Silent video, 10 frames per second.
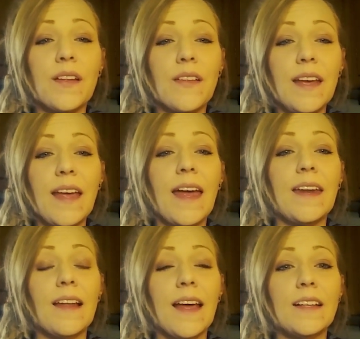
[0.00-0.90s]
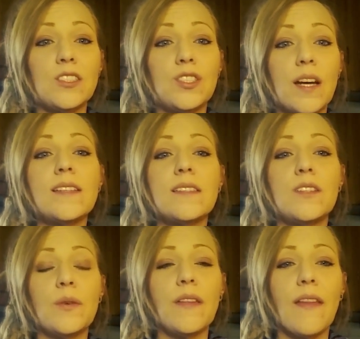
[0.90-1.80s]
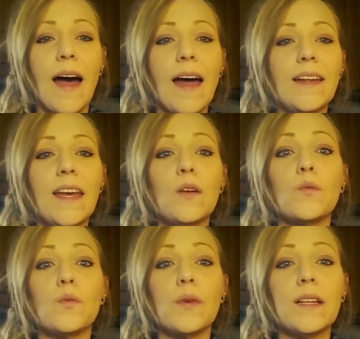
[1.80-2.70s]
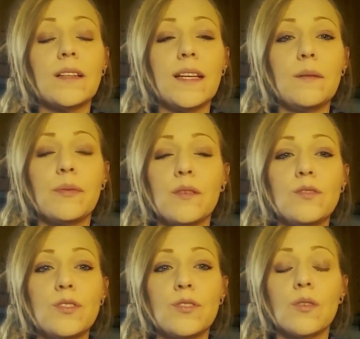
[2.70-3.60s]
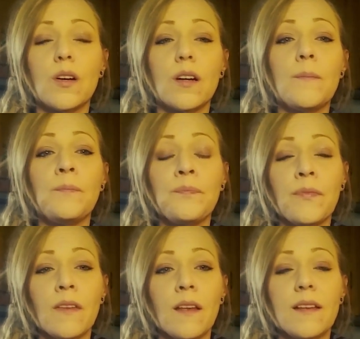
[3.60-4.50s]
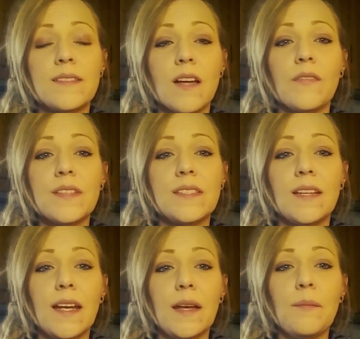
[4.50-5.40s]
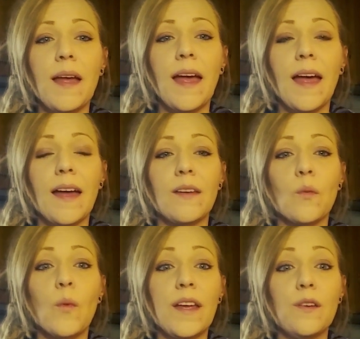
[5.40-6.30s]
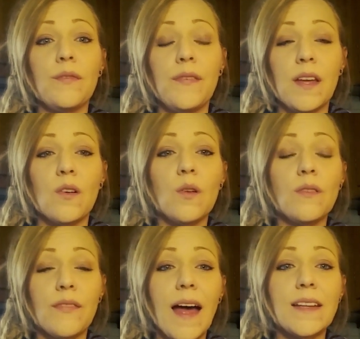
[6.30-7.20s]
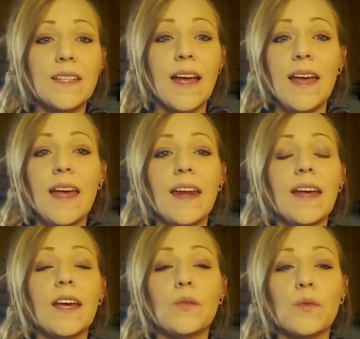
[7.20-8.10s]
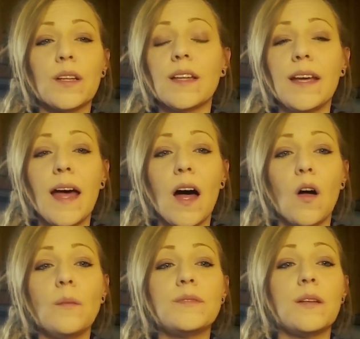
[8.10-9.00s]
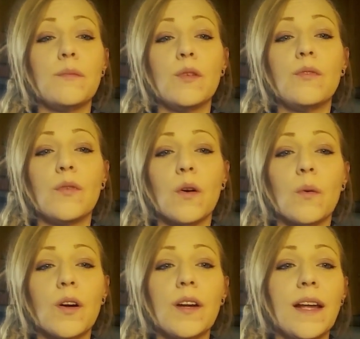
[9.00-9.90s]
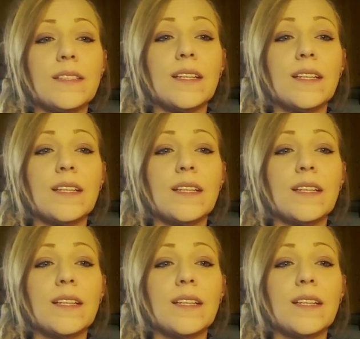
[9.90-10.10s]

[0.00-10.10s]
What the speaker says: and like just doing that can really boost your self-esteem and way you feel that day, and it can really help to move forward and to keep